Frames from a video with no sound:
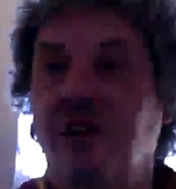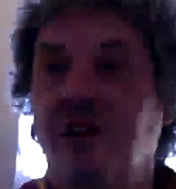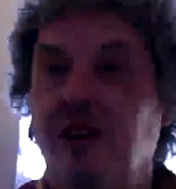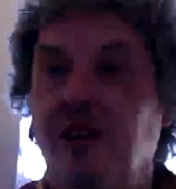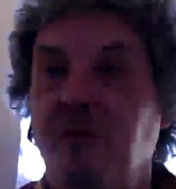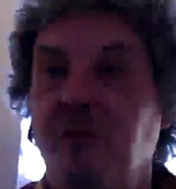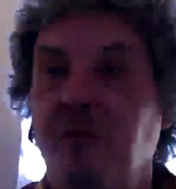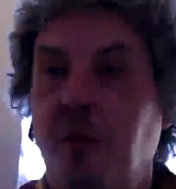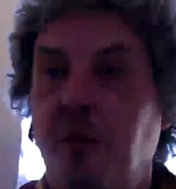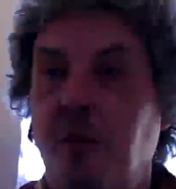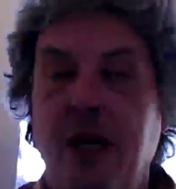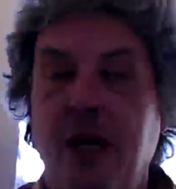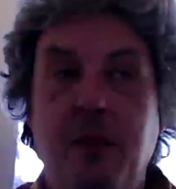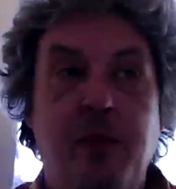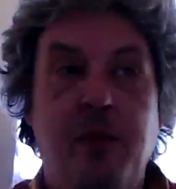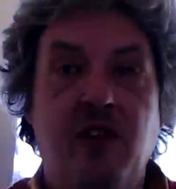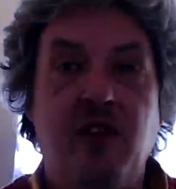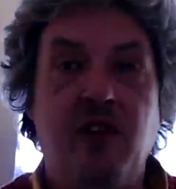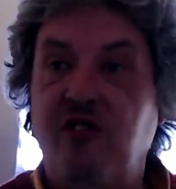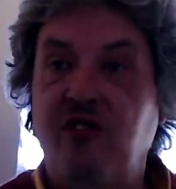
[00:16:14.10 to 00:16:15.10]
right?
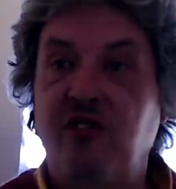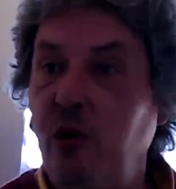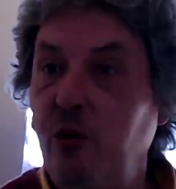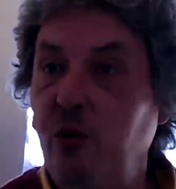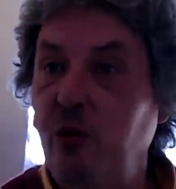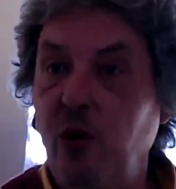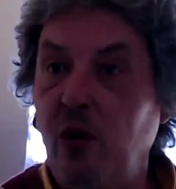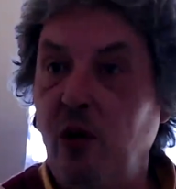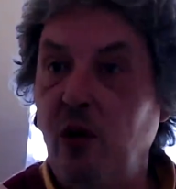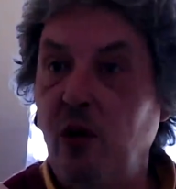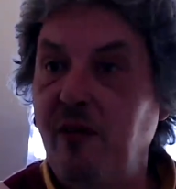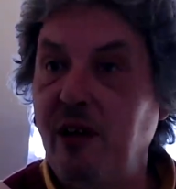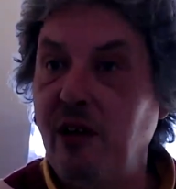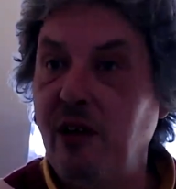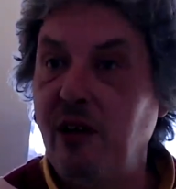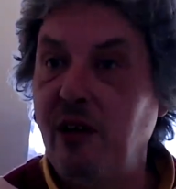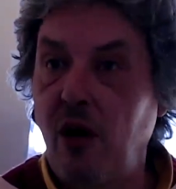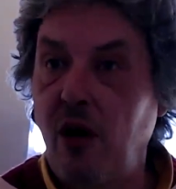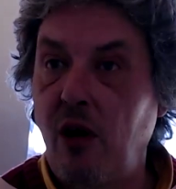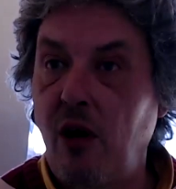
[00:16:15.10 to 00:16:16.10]
So when you go
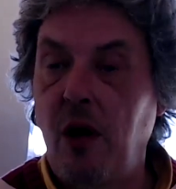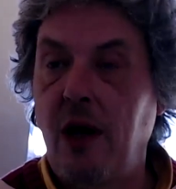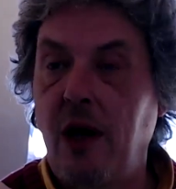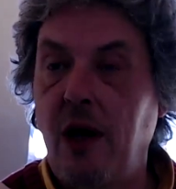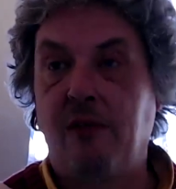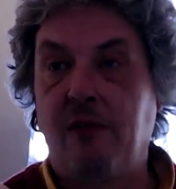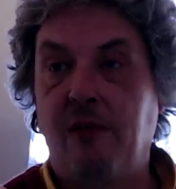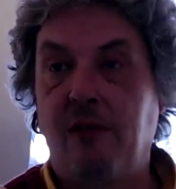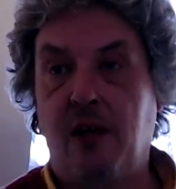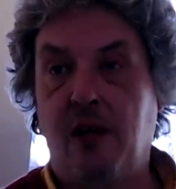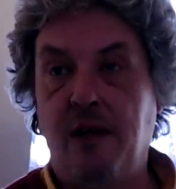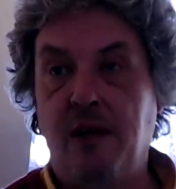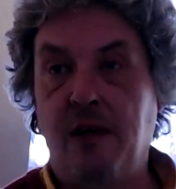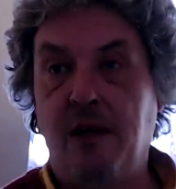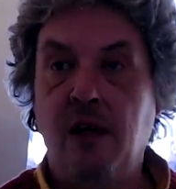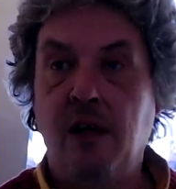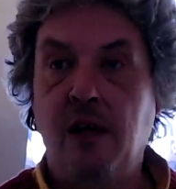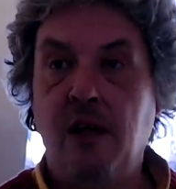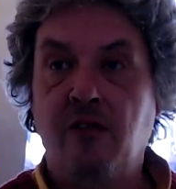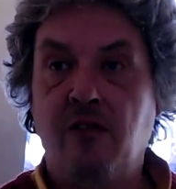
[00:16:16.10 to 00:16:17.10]
into a school system
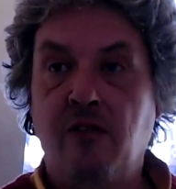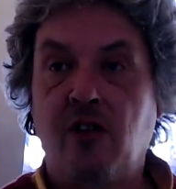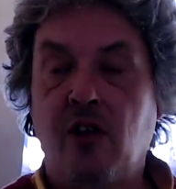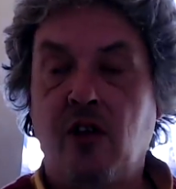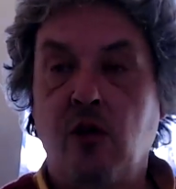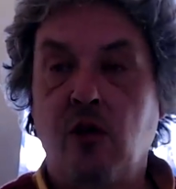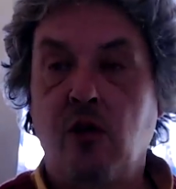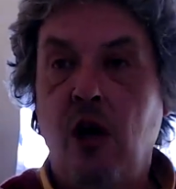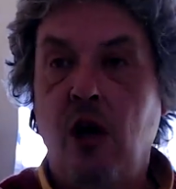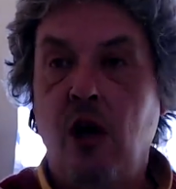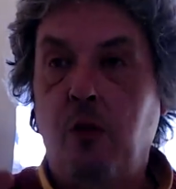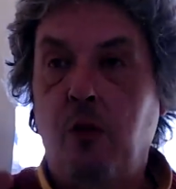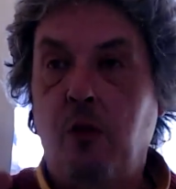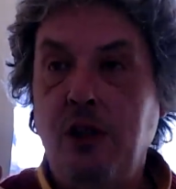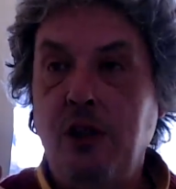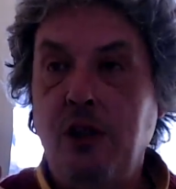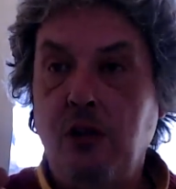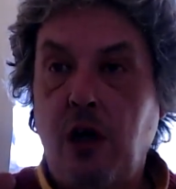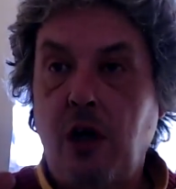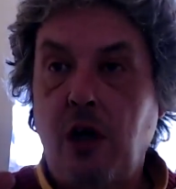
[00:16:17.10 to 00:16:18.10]
that's designed
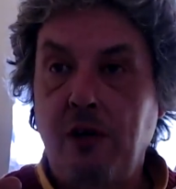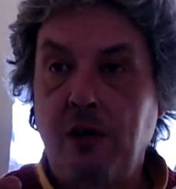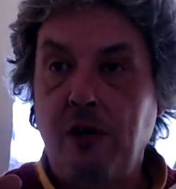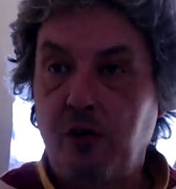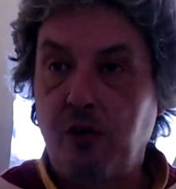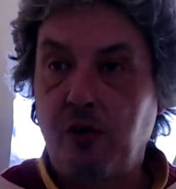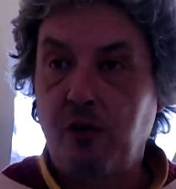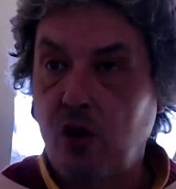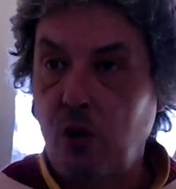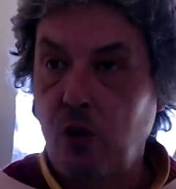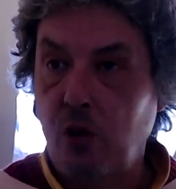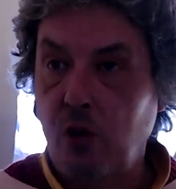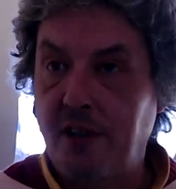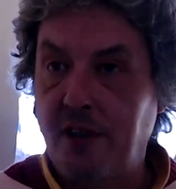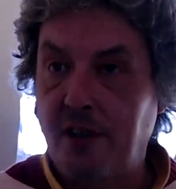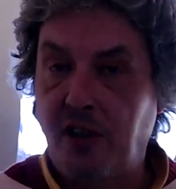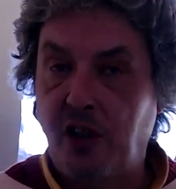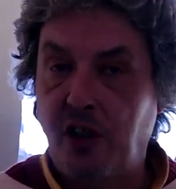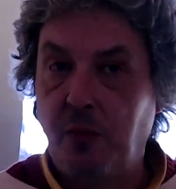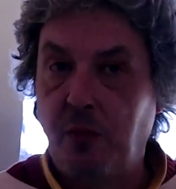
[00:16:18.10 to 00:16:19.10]
to dumb you
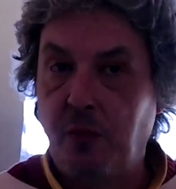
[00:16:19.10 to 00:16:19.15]
down,